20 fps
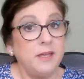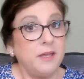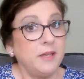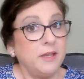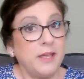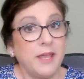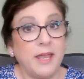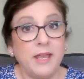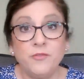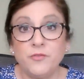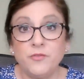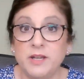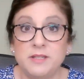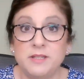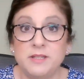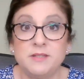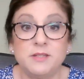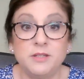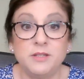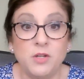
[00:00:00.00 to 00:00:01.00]
hey
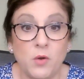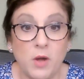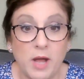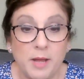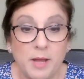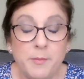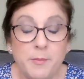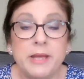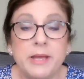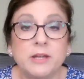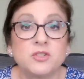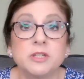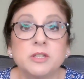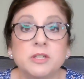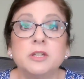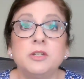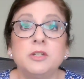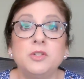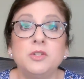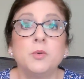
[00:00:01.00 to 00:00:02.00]
friends, I'm actually
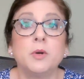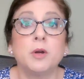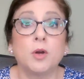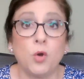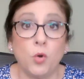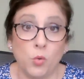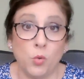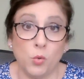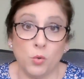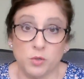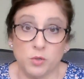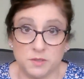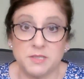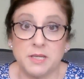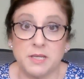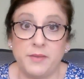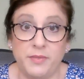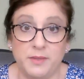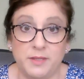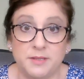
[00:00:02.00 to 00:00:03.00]
going to do a course
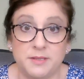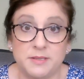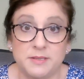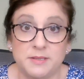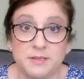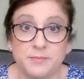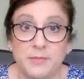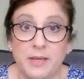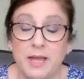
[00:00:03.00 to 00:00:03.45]
on this.